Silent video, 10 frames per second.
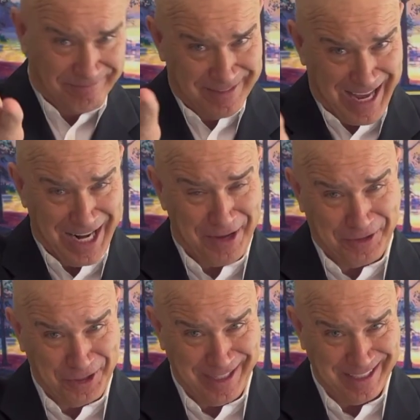I love
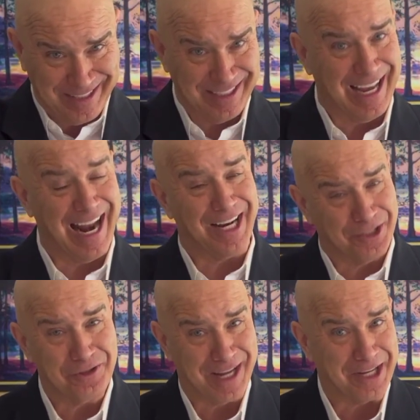trees, and I do
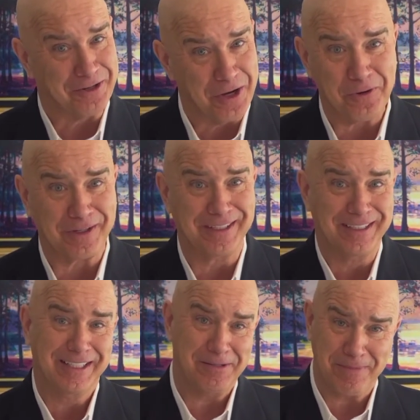like granola
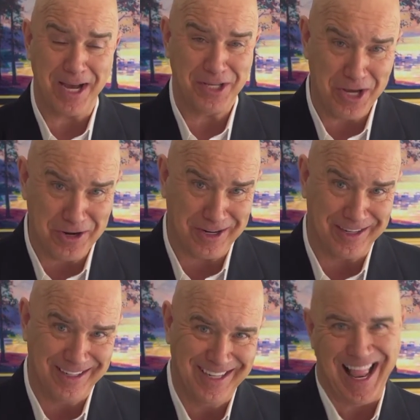in my
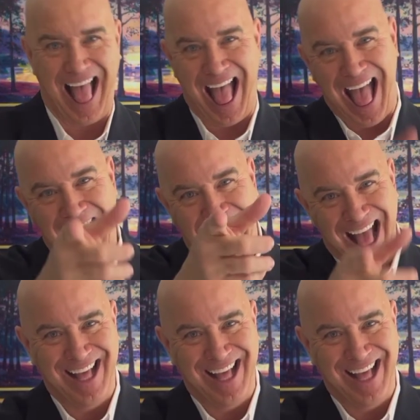yogurt. Ha!